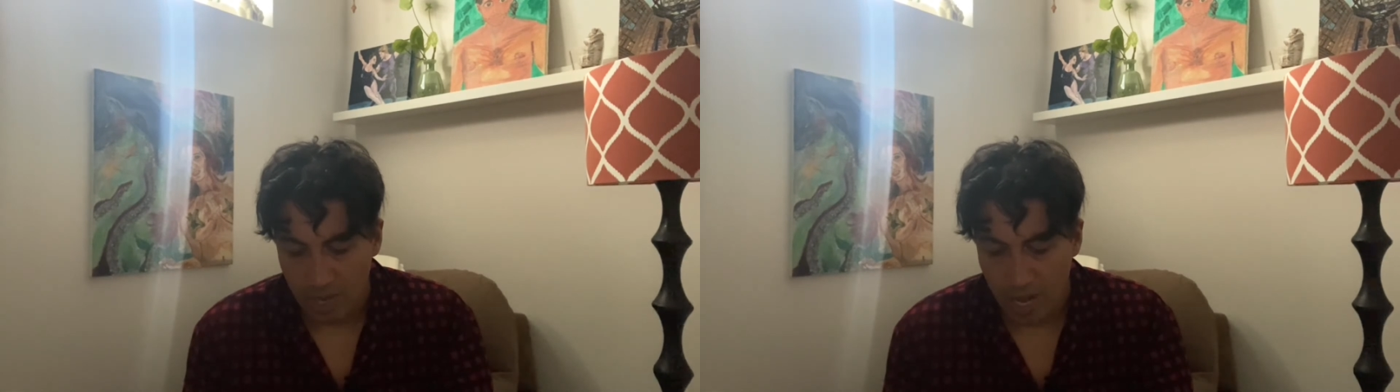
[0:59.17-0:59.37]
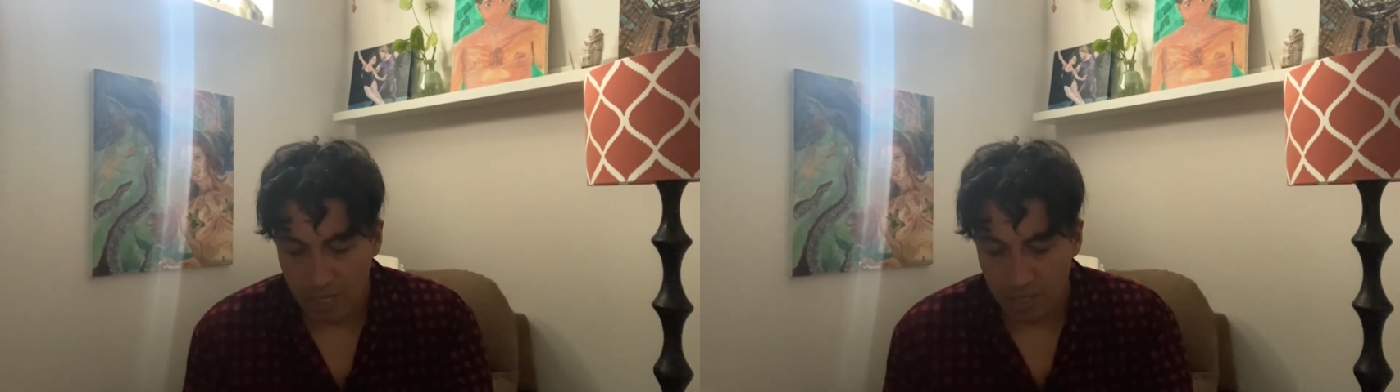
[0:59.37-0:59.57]

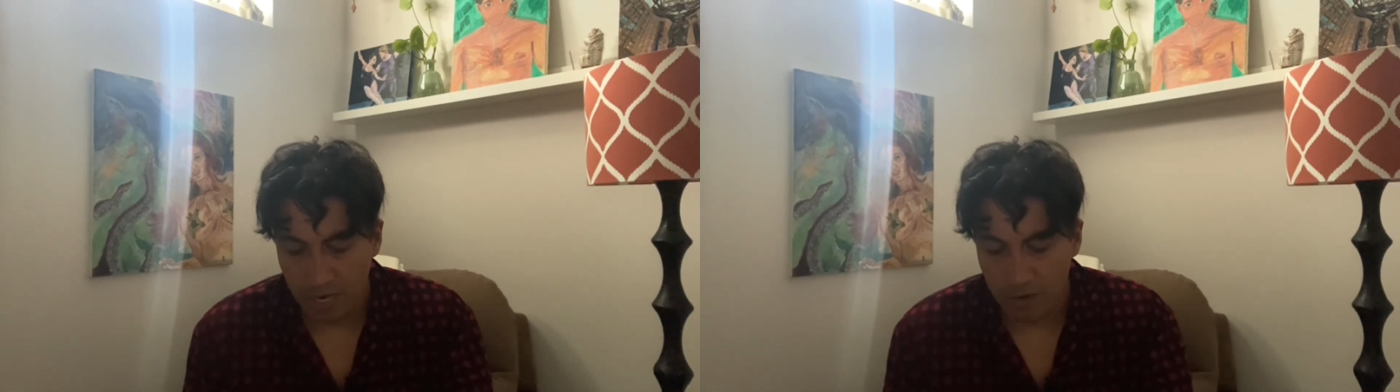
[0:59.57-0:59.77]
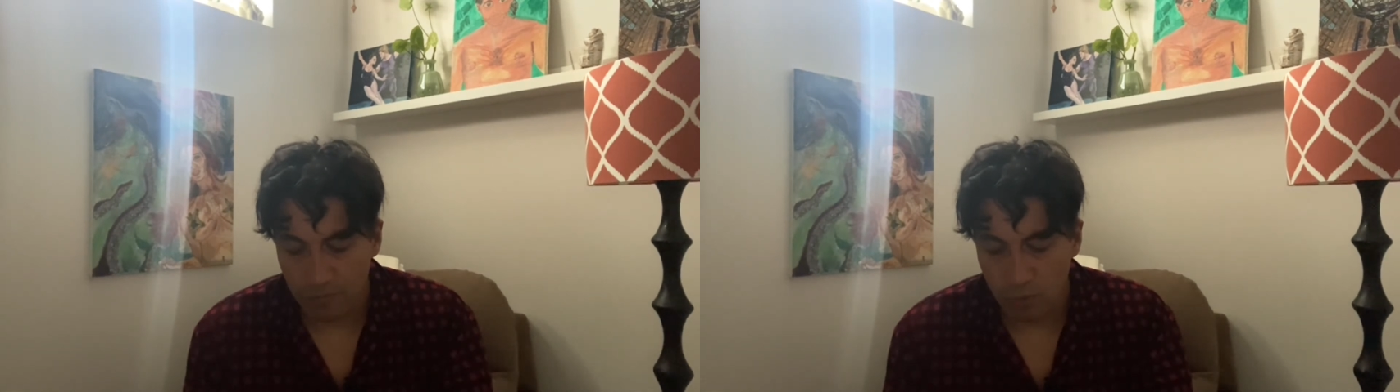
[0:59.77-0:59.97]
and
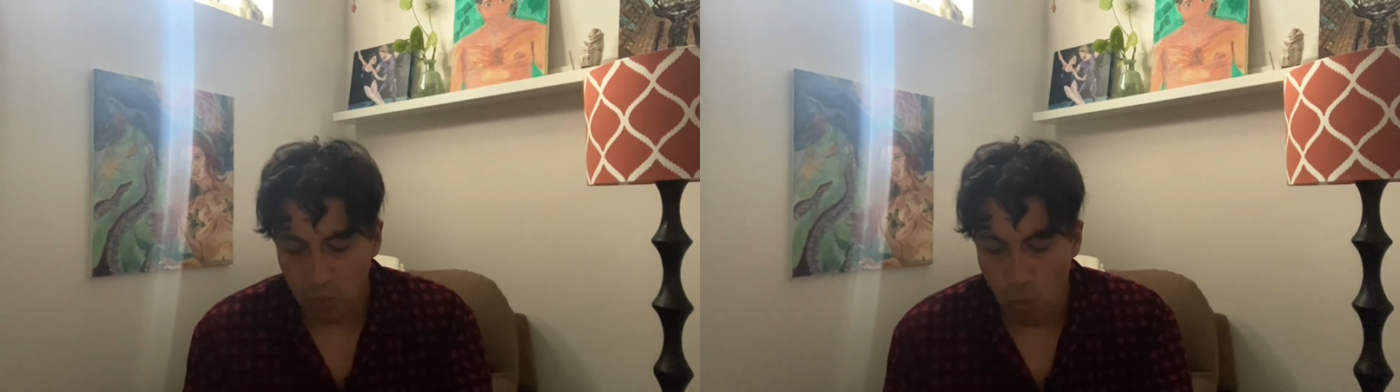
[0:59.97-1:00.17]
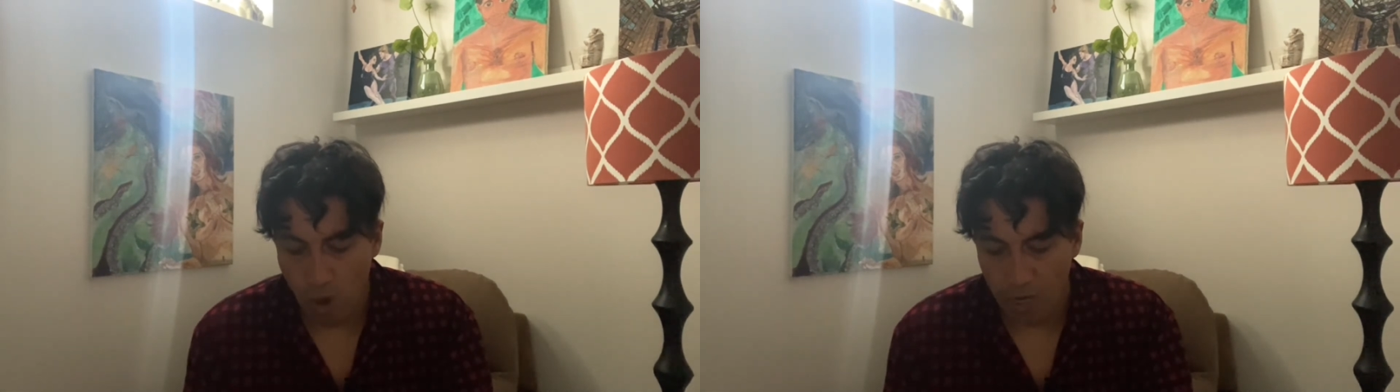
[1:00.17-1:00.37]
careful
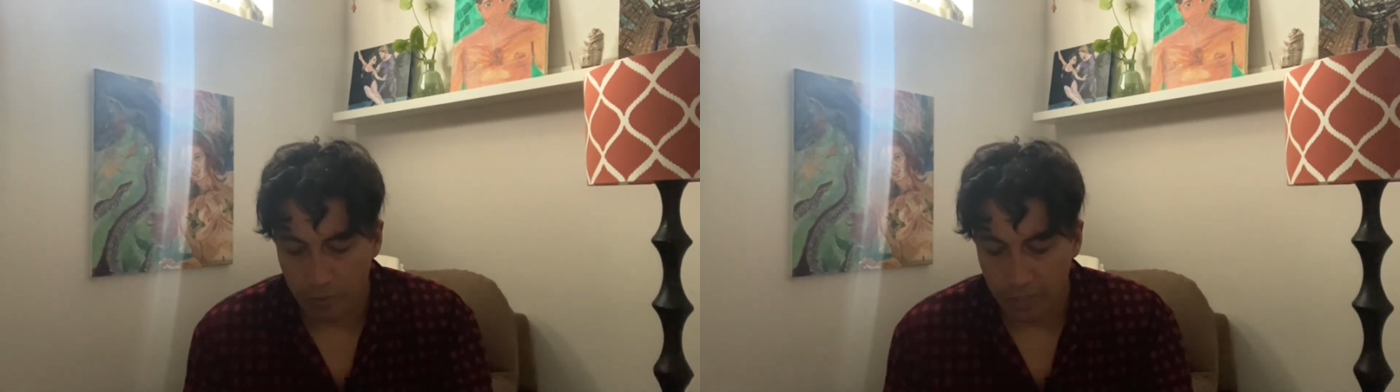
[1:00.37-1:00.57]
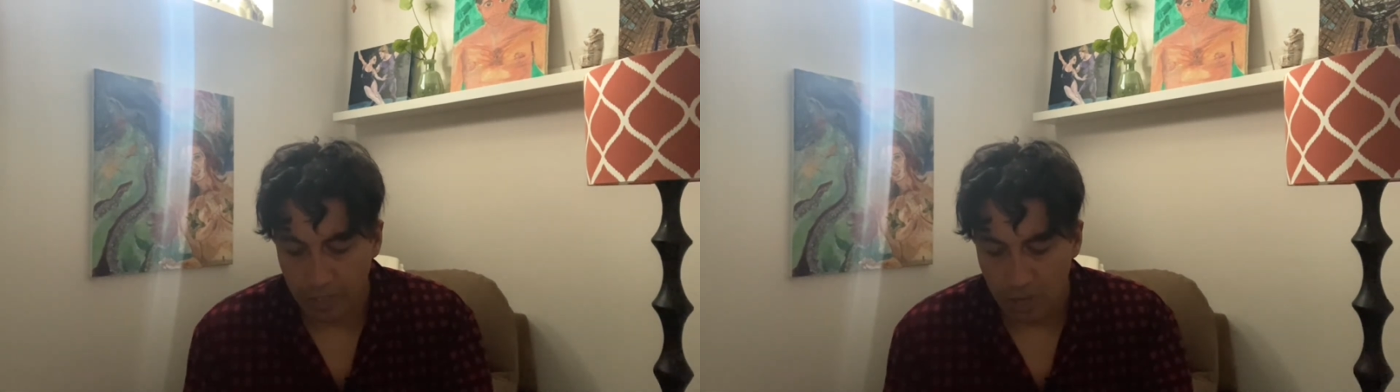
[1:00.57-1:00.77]

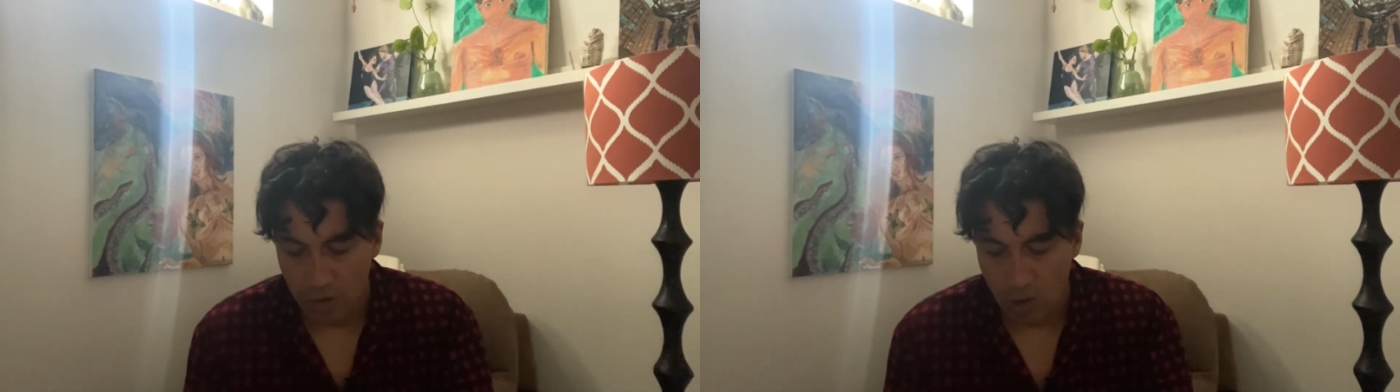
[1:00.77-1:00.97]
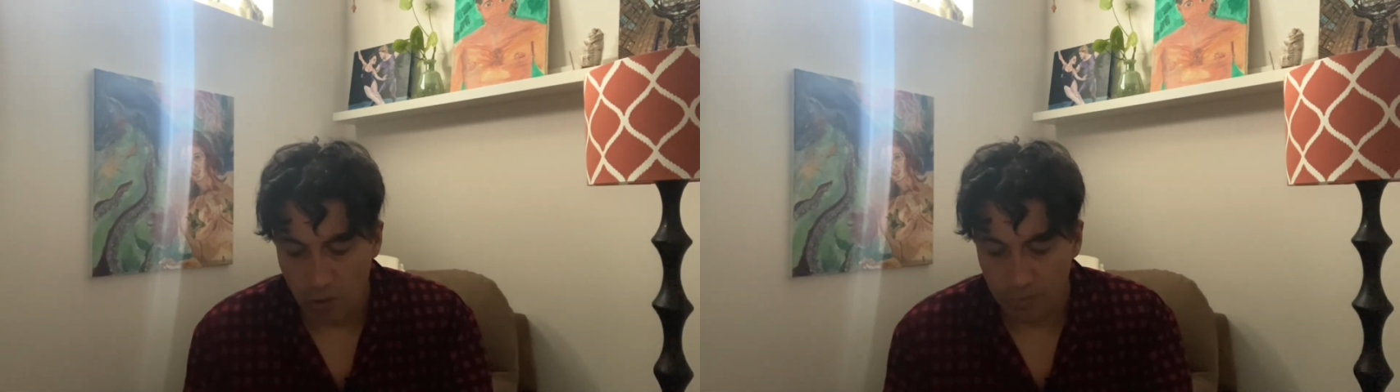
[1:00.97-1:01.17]
inquiry
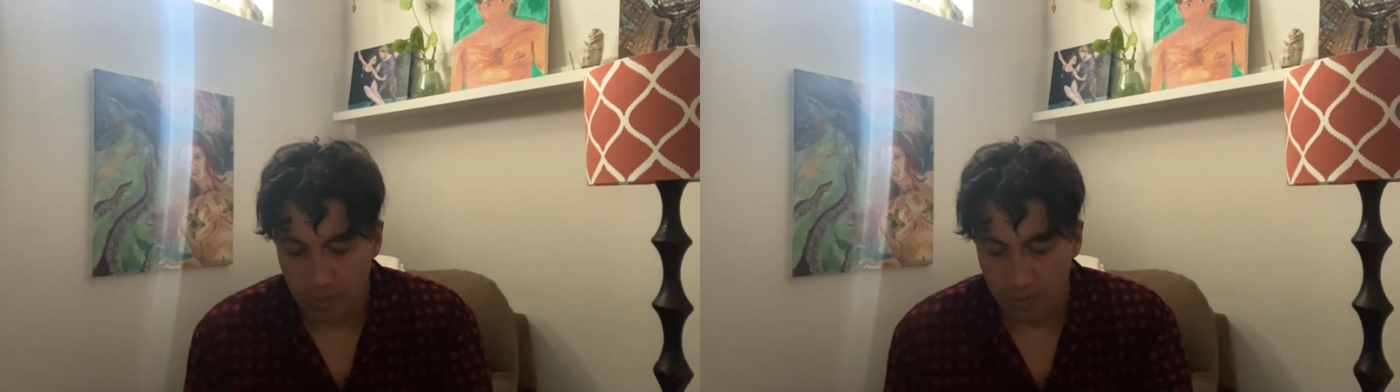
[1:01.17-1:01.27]
of the